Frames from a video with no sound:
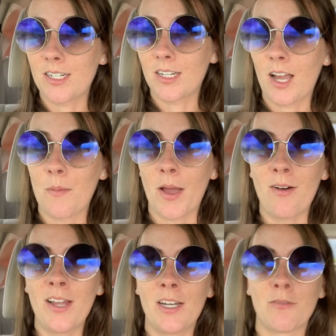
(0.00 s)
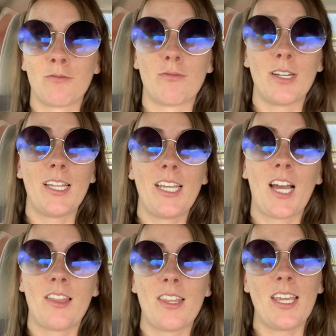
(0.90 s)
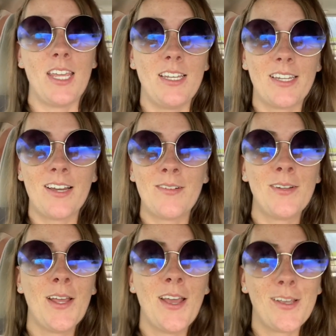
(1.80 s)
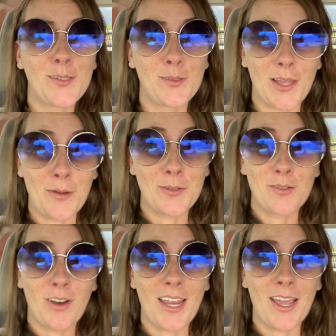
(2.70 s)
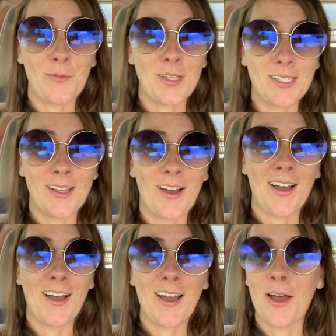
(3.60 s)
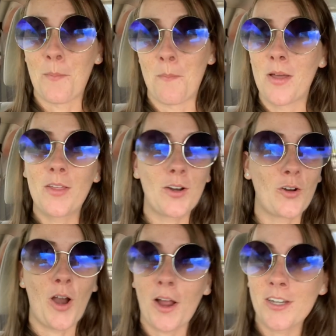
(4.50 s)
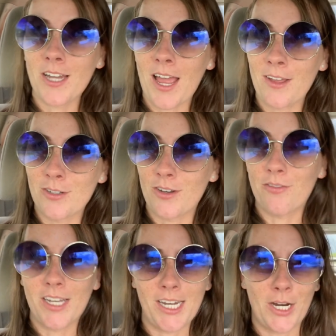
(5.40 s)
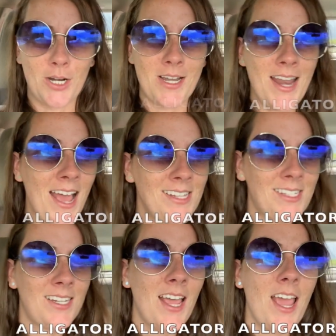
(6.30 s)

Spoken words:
to come out and it really cut the heat down. So that was great. And we saw a mother crocodile defending her nest.